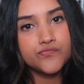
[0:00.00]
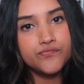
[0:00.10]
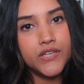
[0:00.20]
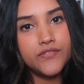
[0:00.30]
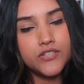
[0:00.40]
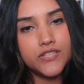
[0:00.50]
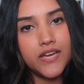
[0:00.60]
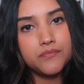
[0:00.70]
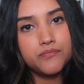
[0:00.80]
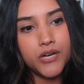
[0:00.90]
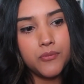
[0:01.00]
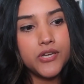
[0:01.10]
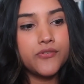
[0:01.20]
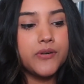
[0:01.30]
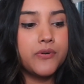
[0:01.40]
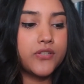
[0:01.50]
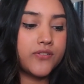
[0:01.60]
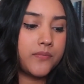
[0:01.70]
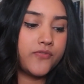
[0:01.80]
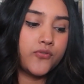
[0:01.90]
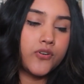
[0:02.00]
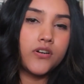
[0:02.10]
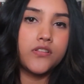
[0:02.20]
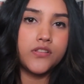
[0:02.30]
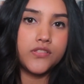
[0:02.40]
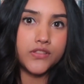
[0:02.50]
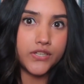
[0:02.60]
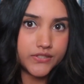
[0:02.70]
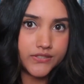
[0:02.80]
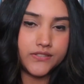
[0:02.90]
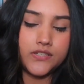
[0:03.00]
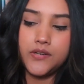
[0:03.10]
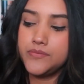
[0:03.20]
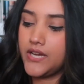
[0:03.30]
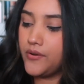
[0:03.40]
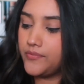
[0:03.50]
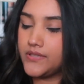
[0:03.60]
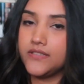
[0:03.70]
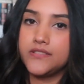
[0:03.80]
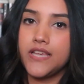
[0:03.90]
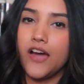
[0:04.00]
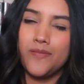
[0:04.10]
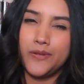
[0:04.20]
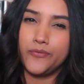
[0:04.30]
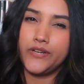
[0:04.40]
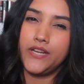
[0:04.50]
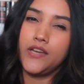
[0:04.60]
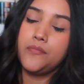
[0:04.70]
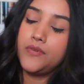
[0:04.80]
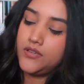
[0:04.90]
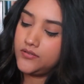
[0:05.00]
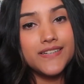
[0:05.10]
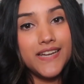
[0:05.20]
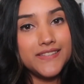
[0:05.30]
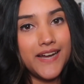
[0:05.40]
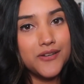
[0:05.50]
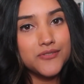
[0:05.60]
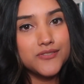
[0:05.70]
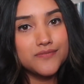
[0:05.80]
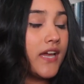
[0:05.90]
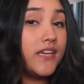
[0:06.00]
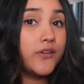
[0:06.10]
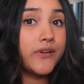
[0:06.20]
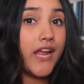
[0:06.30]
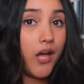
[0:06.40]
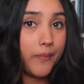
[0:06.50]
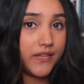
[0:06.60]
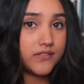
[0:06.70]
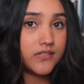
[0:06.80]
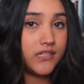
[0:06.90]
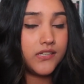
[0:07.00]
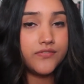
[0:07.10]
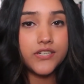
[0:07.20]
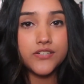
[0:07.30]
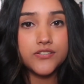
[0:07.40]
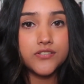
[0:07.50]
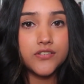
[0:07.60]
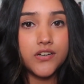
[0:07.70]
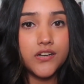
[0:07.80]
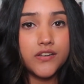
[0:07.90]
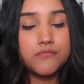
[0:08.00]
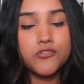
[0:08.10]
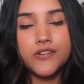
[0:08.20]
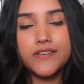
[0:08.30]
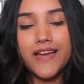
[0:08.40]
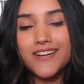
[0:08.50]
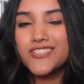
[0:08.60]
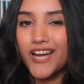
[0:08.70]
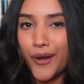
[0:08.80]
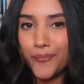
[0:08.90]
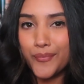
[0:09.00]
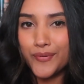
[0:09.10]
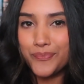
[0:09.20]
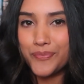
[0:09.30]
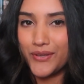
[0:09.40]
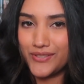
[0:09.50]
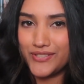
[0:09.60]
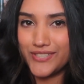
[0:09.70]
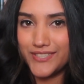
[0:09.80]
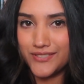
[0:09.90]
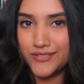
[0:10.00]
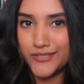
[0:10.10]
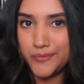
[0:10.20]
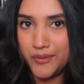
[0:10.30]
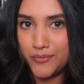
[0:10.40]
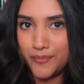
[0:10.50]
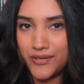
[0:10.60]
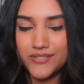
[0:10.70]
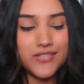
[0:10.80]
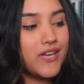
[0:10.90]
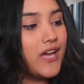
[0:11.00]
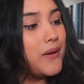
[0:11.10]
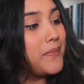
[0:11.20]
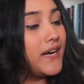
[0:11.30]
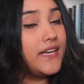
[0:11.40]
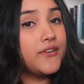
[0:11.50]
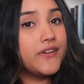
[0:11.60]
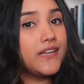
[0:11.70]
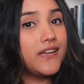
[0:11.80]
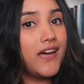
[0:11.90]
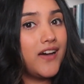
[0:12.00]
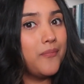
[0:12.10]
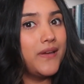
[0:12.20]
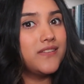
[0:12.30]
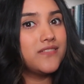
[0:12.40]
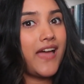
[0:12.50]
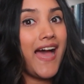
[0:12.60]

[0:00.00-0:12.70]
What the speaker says: Need to finish that. Probably gonna read book 3 before the 3rd season comes out. That's how I've been reading them. 9th House. I need to read Hellbent. I need to finish, well, catch up on the series because there's gonna be more books. But I need to read Hellbent.